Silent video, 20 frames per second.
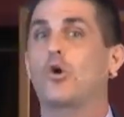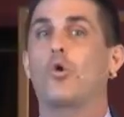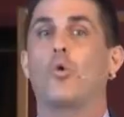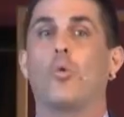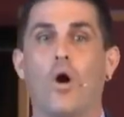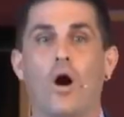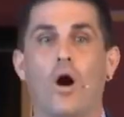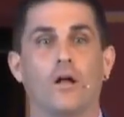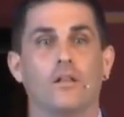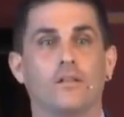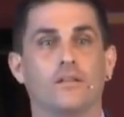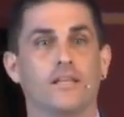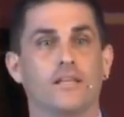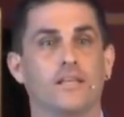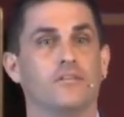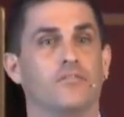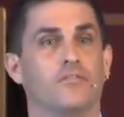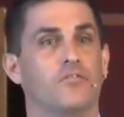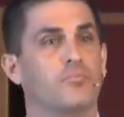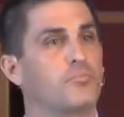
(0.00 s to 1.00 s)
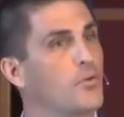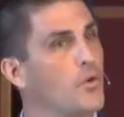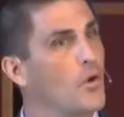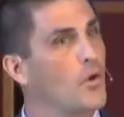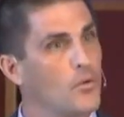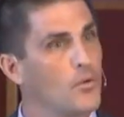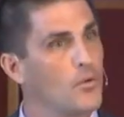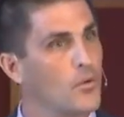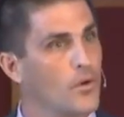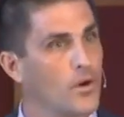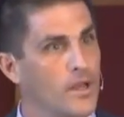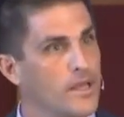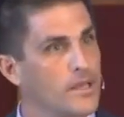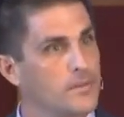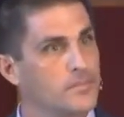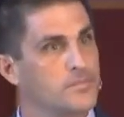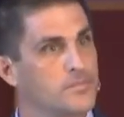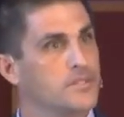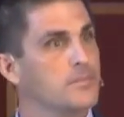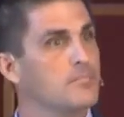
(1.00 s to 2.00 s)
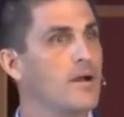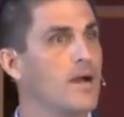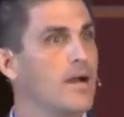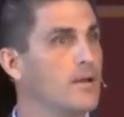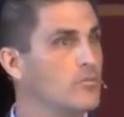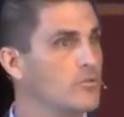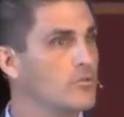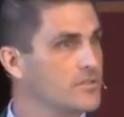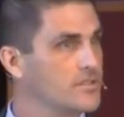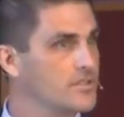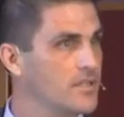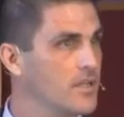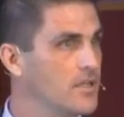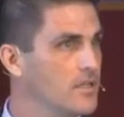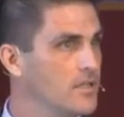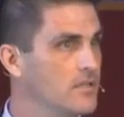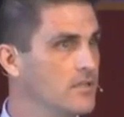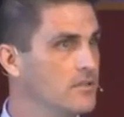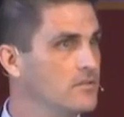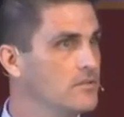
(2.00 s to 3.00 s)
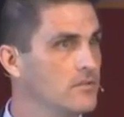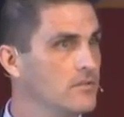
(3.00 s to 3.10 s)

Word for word: quality of programs and Bible studies.